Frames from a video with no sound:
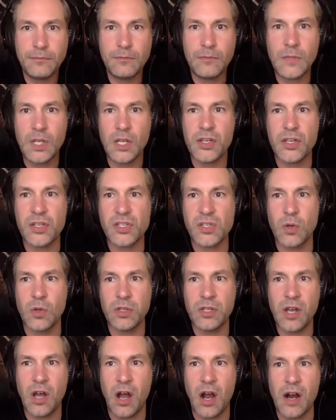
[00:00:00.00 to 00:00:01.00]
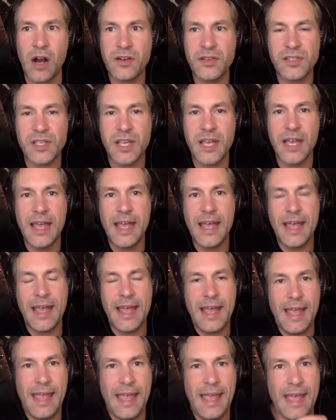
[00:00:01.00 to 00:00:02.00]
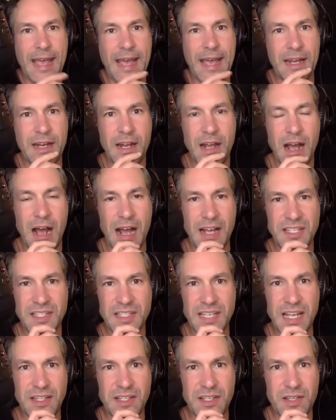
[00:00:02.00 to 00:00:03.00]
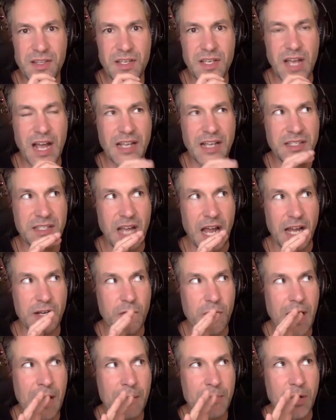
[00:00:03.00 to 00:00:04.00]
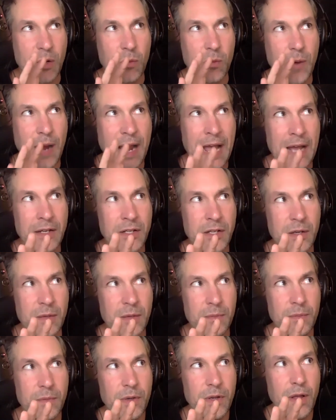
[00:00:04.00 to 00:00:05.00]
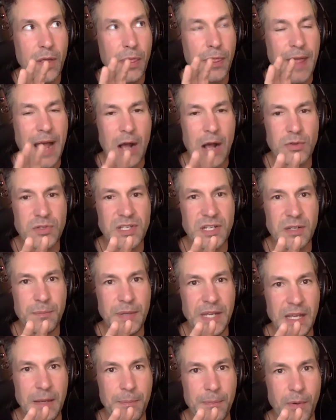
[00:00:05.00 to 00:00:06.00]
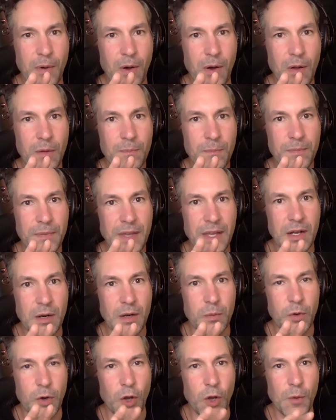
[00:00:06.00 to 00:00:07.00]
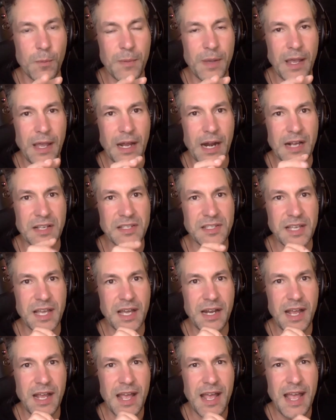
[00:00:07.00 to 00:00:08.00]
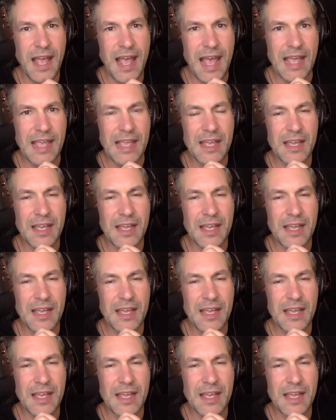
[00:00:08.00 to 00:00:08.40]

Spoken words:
You sold cars, and I said I grabbed a random 1,000 people in a room, and I said, hey,